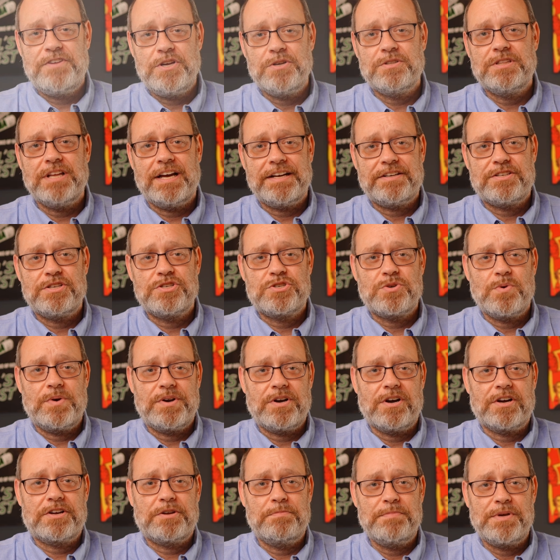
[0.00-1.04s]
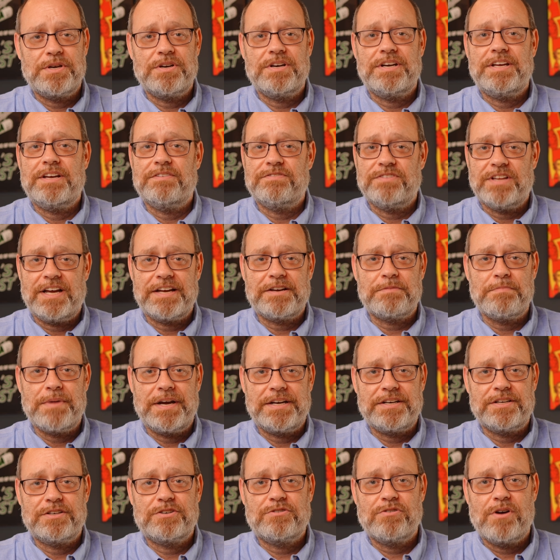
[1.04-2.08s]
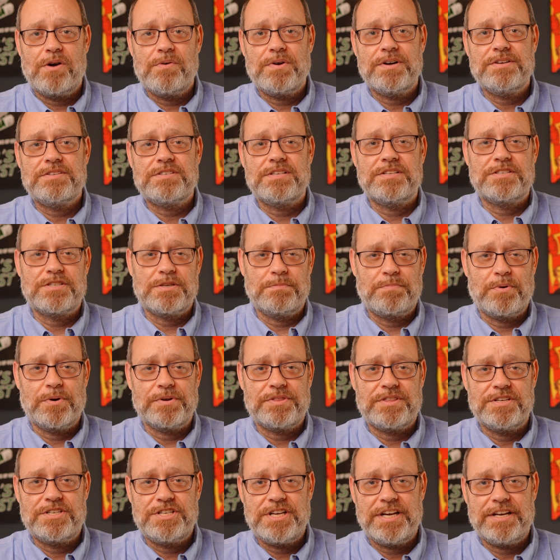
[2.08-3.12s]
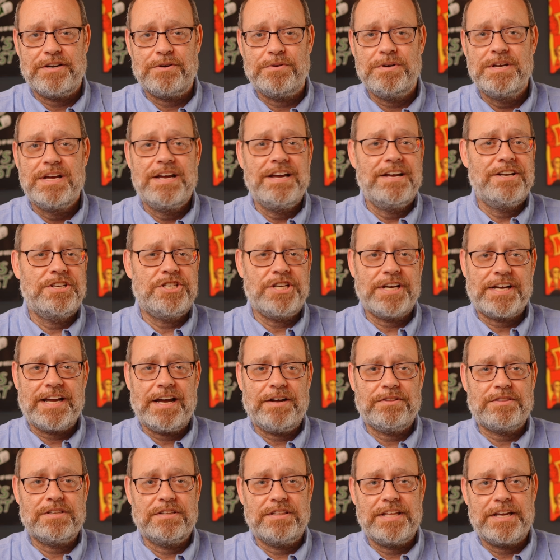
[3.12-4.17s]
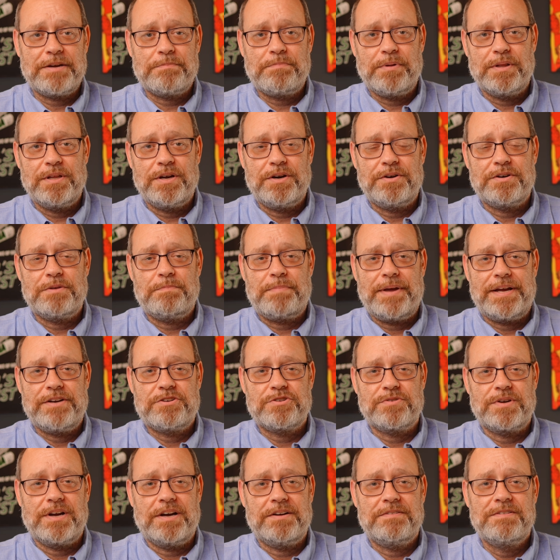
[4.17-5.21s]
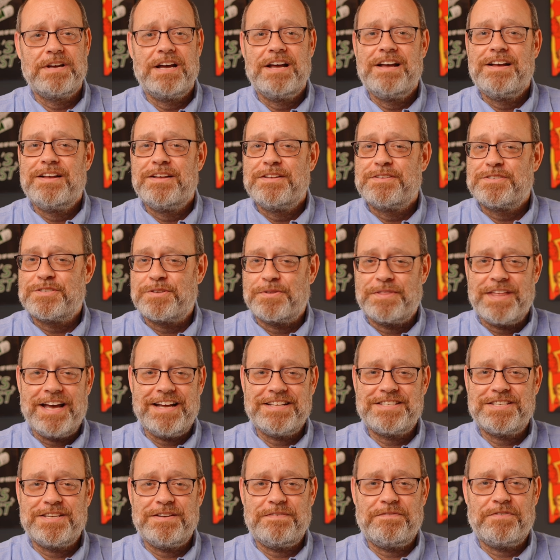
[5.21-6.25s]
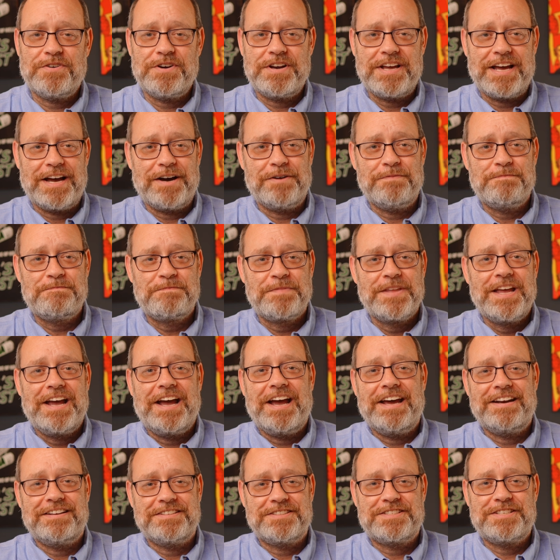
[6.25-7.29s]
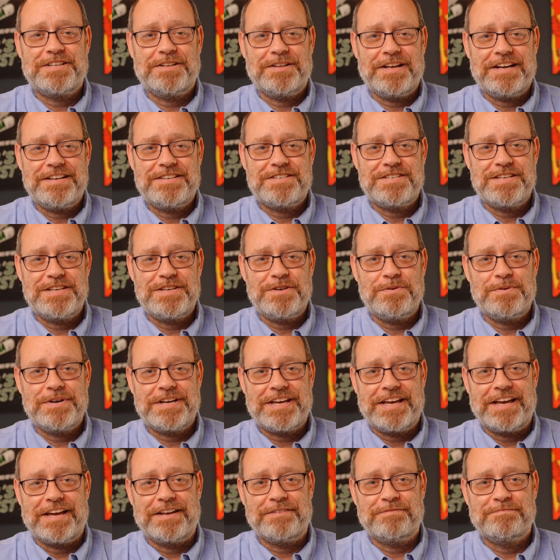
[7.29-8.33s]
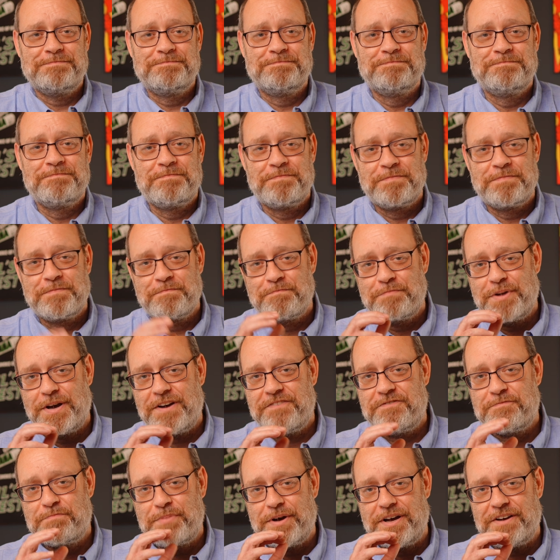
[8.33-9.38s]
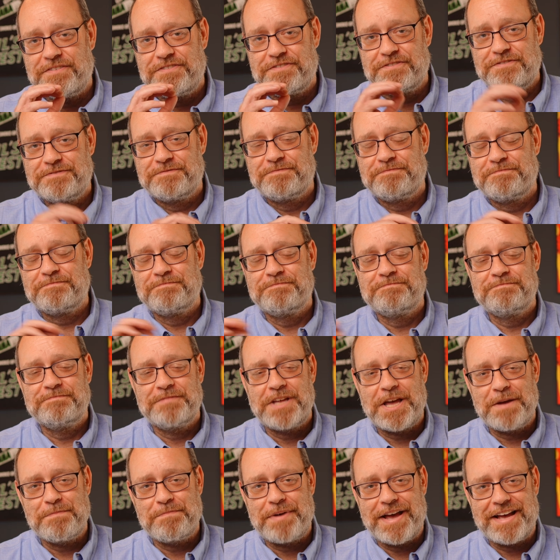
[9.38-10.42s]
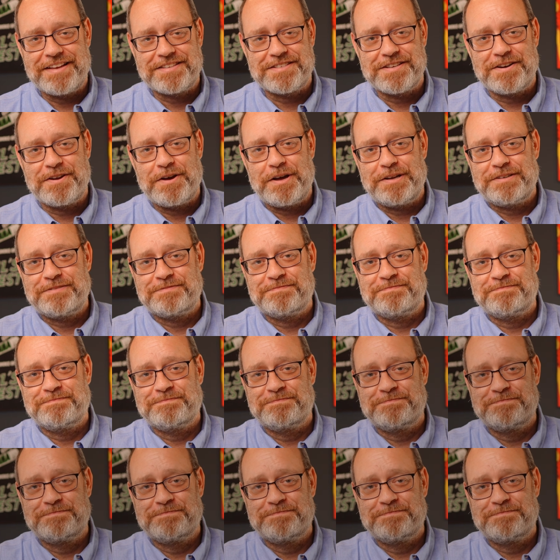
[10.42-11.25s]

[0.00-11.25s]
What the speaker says: you'd like to join our community of like-minded growers and support the channel, check out the link below to Patreon. So that's it for now, and until I see you again, puff puff and pass it on.